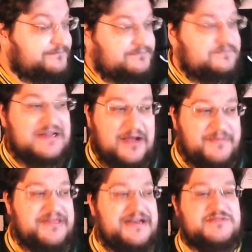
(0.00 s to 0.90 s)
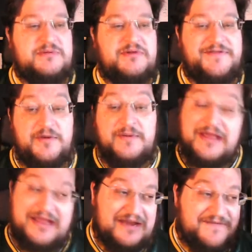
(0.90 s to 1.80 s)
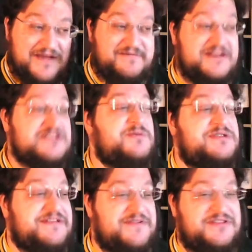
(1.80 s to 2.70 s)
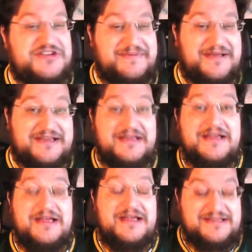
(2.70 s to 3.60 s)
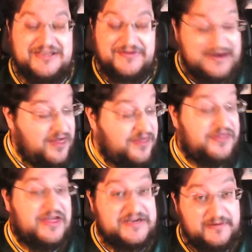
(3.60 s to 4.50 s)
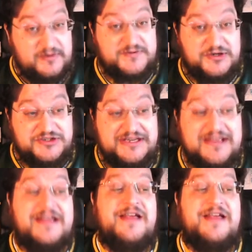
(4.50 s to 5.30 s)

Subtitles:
That'll be the next one review in 5 minutes once I found the JPEG. Until then, thank you very much for watching.